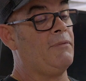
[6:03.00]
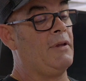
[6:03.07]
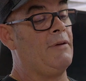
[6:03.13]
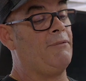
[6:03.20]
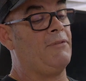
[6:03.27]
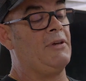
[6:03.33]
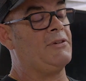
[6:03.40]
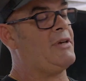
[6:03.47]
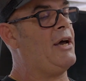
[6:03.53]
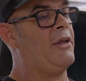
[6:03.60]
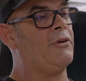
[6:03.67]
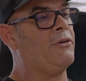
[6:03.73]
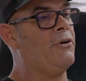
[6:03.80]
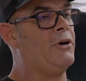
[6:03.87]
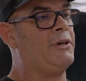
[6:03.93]
If there's
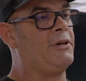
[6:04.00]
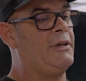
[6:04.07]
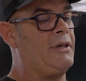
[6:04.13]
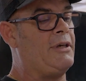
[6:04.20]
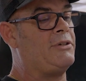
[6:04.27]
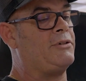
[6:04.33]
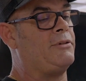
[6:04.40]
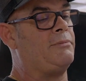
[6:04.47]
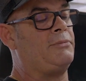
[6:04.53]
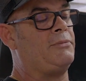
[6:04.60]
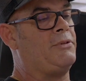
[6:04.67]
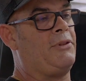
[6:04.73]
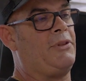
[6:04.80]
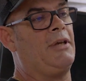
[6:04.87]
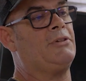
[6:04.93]
other ideas and
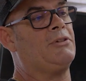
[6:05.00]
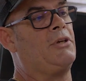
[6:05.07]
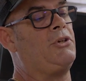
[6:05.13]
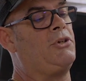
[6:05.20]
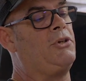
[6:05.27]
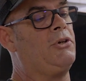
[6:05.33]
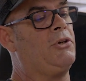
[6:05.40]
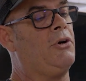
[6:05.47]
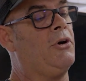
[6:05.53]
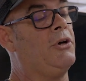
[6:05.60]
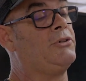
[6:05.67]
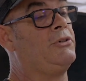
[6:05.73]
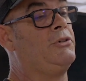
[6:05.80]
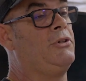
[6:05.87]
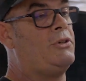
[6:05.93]
things that you
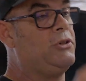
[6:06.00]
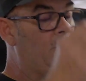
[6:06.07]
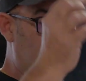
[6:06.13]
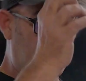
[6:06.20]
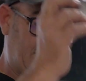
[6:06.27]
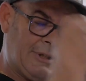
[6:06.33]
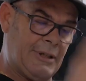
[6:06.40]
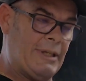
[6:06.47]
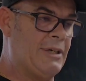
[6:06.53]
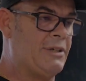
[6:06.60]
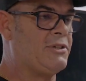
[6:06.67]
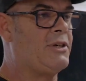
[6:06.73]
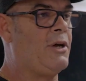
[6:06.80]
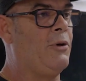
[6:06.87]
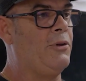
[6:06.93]
guys use, let
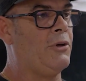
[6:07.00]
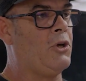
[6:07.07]
us know in the